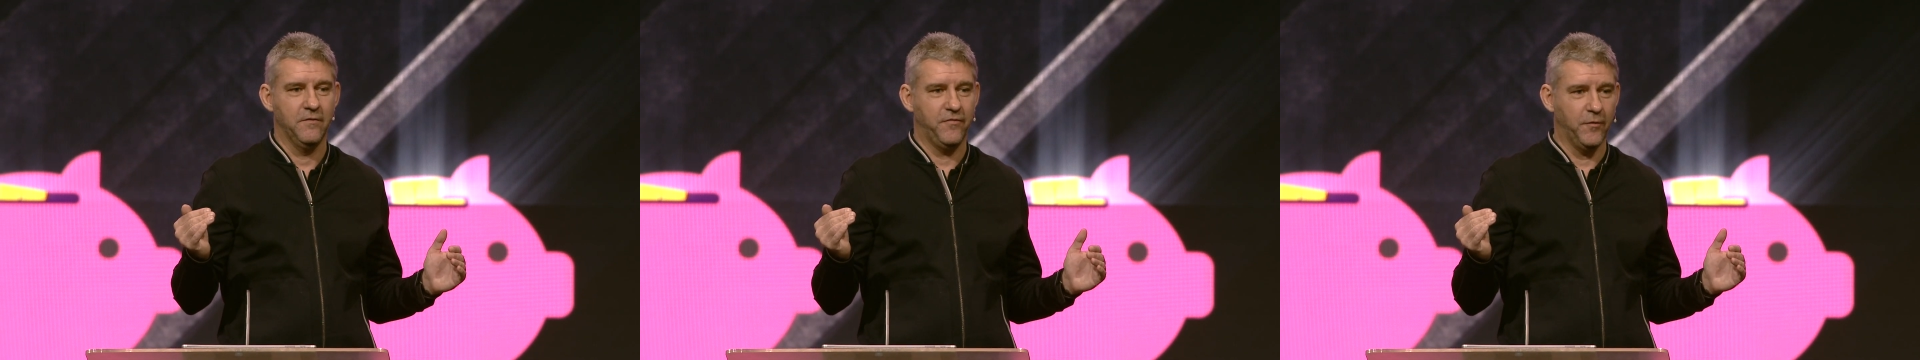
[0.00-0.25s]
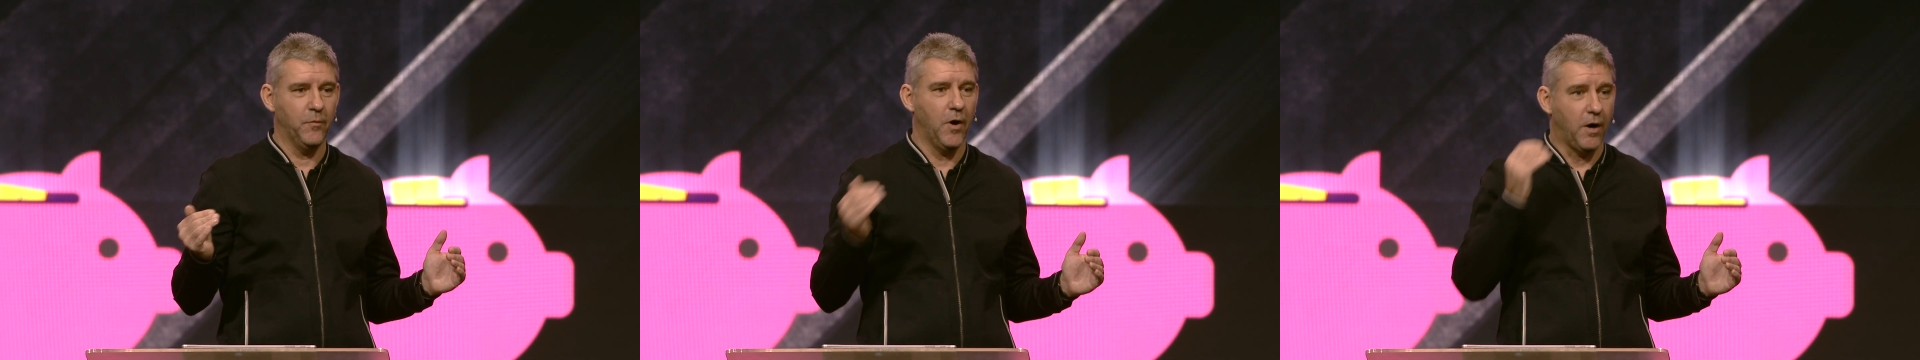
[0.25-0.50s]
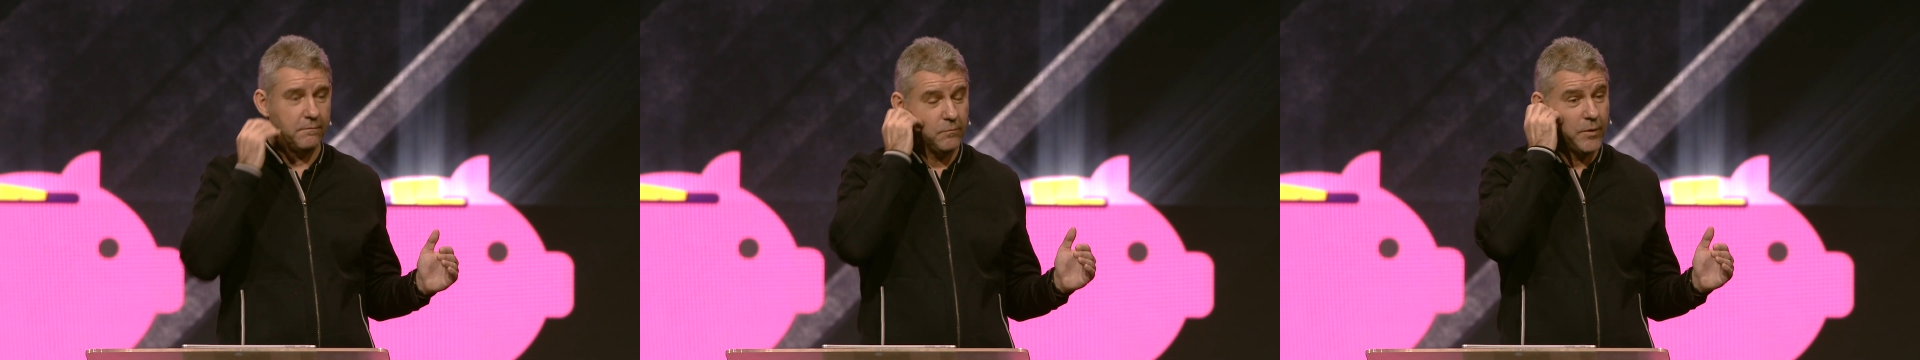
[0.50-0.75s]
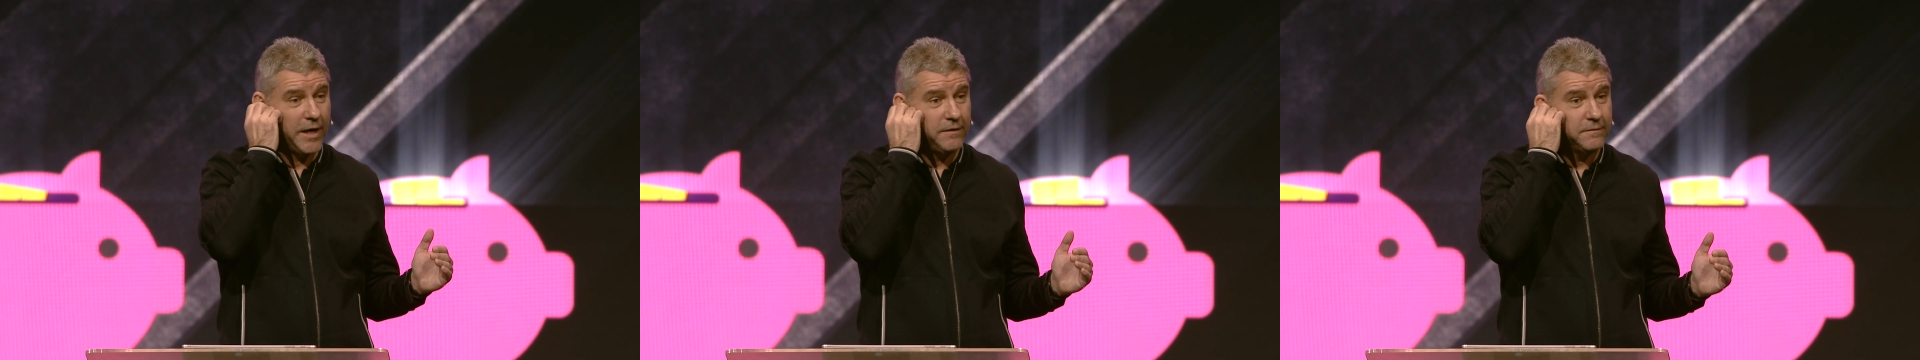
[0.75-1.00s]
For what?
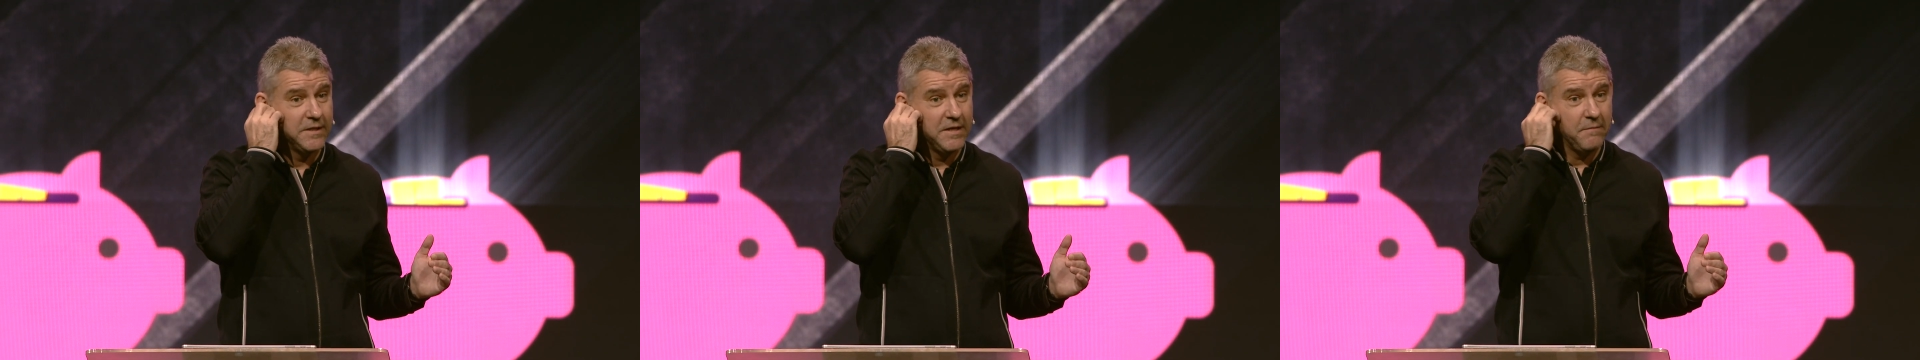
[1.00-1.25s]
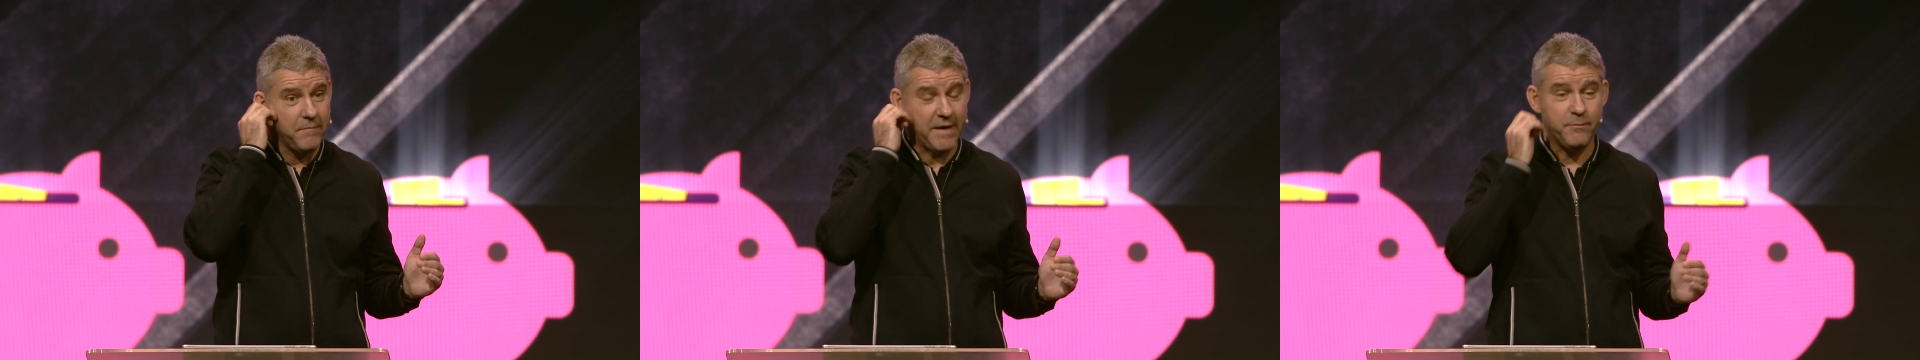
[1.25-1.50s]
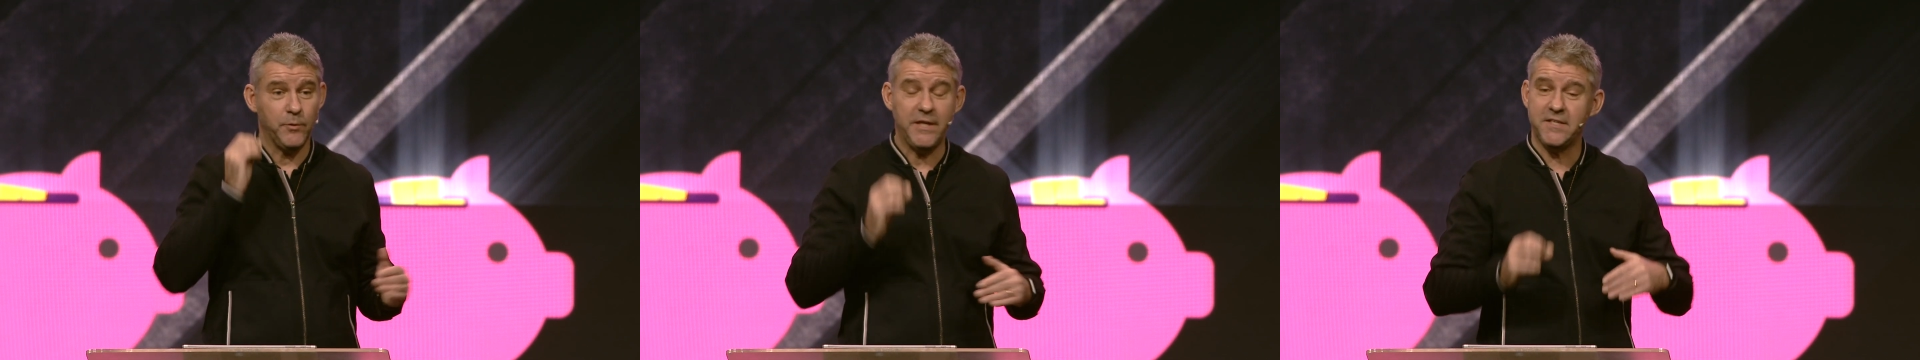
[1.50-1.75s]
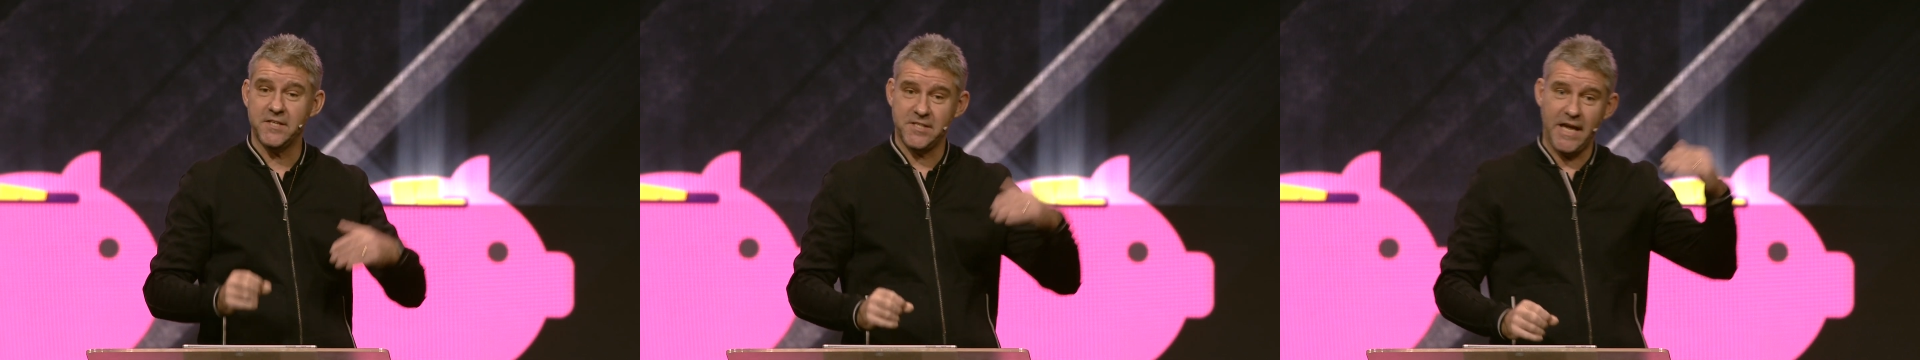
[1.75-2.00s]
Well, maybe we
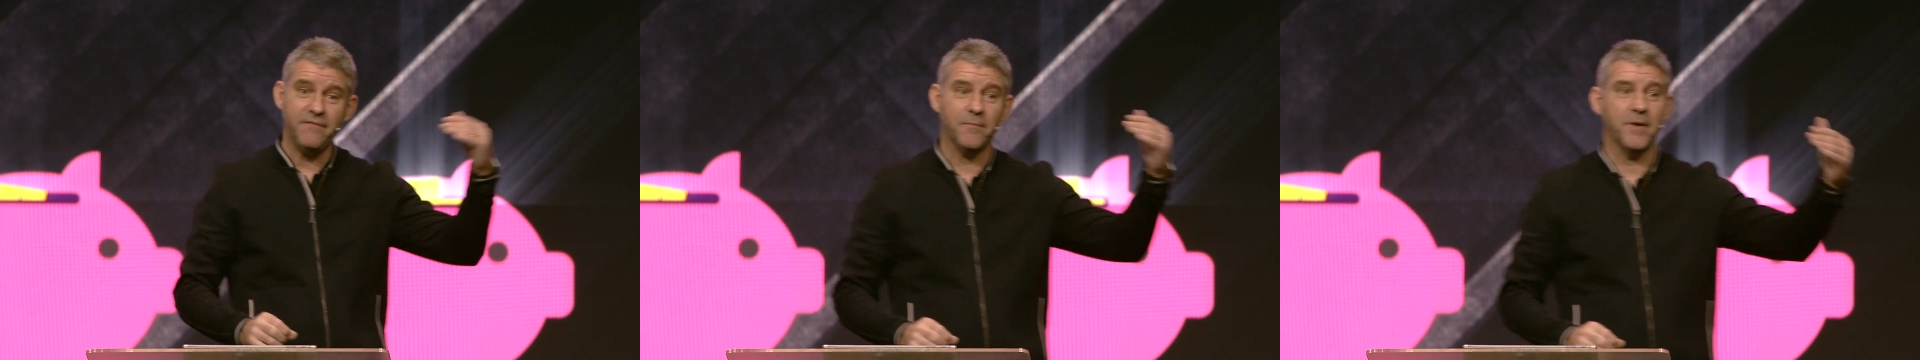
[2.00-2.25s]
need to save